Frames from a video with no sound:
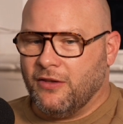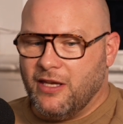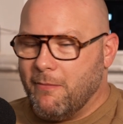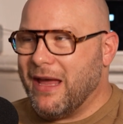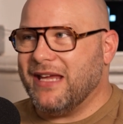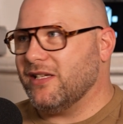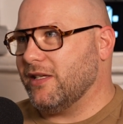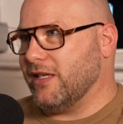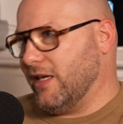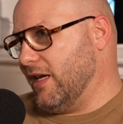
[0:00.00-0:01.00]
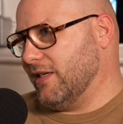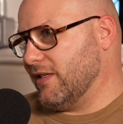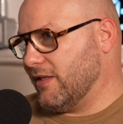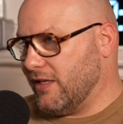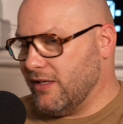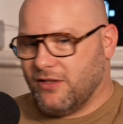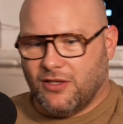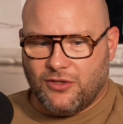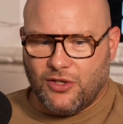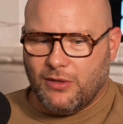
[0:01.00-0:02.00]
The amazing thing is
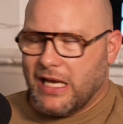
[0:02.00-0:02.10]
the 2